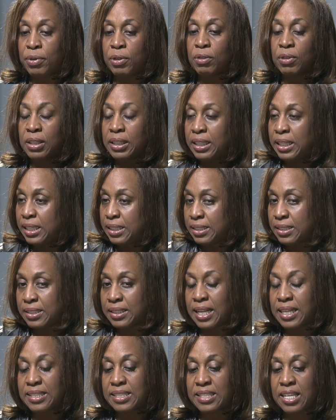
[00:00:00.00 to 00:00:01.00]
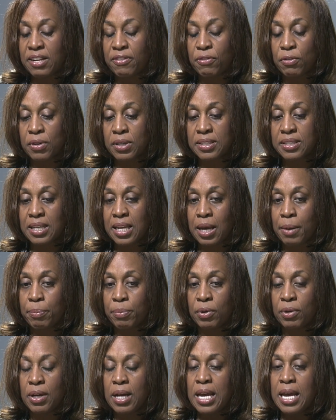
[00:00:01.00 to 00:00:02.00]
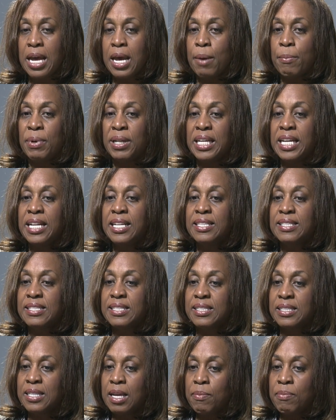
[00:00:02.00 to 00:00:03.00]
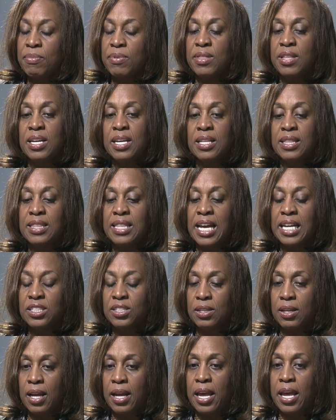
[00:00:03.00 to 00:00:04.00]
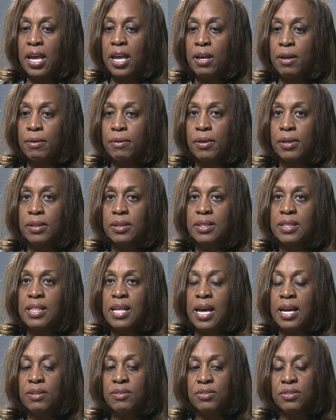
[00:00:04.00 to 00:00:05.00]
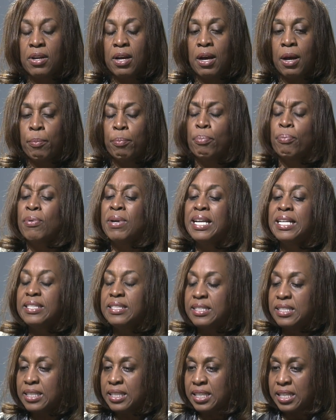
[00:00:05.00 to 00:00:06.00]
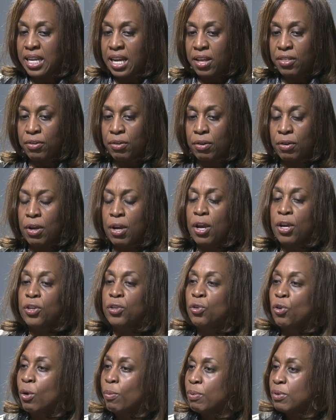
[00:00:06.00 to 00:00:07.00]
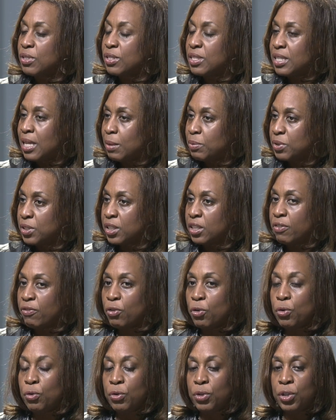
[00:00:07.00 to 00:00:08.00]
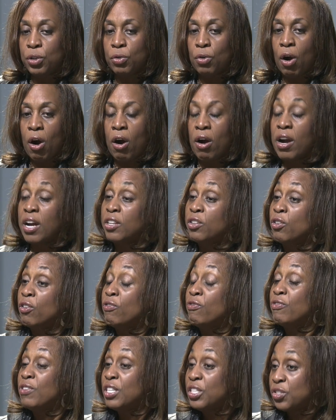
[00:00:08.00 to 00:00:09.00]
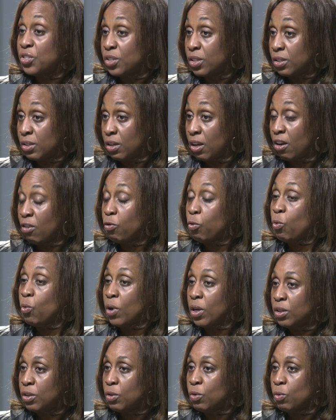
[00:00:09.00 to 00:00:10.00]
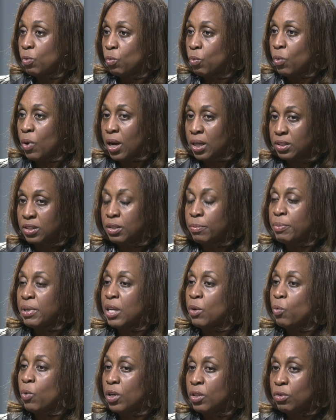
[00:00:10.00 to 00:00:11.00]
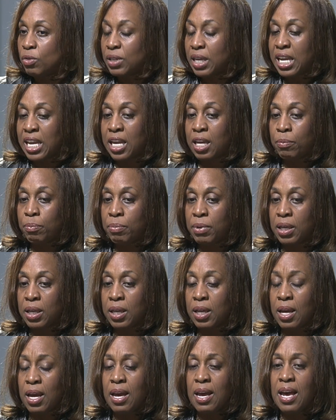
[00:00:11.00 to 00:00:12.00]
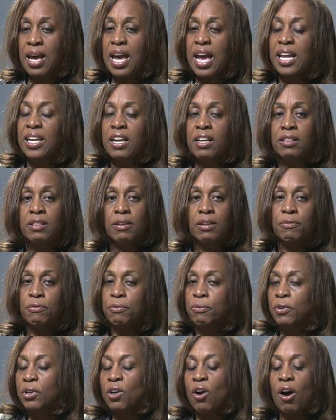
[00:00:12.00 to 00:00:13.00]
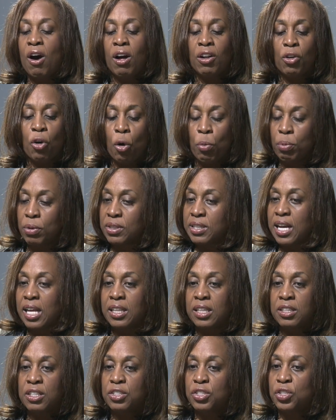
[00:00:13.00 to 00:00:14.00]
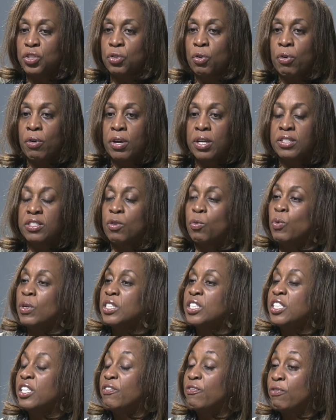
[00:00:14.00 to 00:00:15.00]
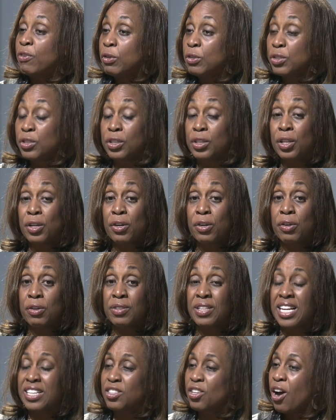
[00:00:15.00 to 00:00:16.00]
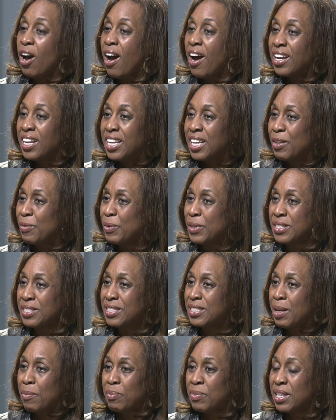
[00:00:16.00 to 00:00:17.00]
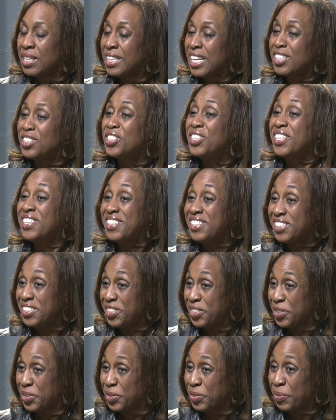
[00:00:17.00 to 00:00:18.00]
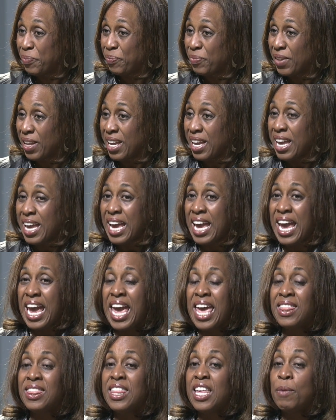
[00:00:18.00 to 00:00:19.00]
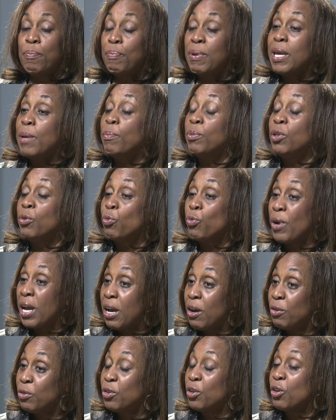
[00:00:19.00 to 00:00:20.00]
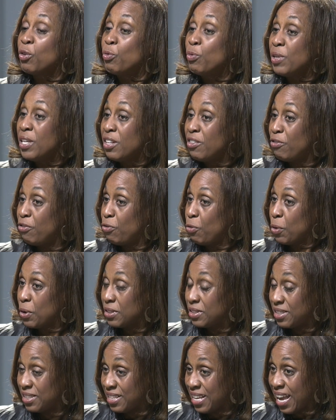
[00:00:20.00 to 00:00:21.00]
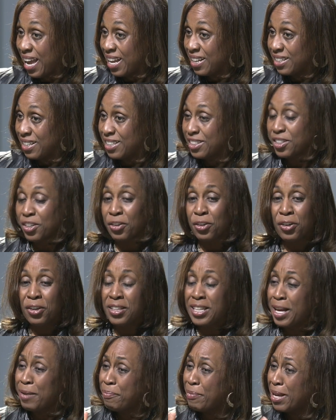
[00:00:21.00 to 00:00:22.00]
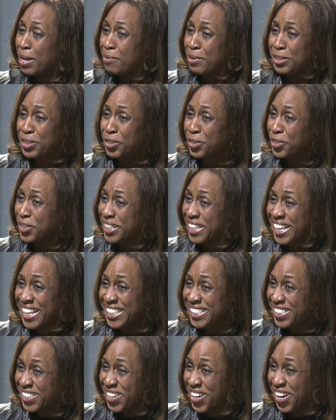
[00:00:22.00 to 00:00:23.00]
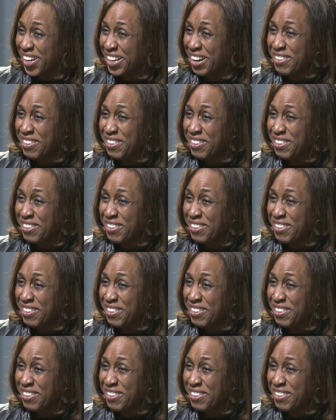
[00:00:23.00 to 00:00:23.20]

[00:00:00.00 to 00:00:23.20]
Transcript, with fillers: Bill Clinton's, let's say, for example, but it is something that that uh, brings together your perception of who you are and your vision of what you want to be and what you can be. And I recall Oprah telling the stories of when she first learned that talking was something that she could do. And then people around her reinforced that. Girl, that baby sure can talk.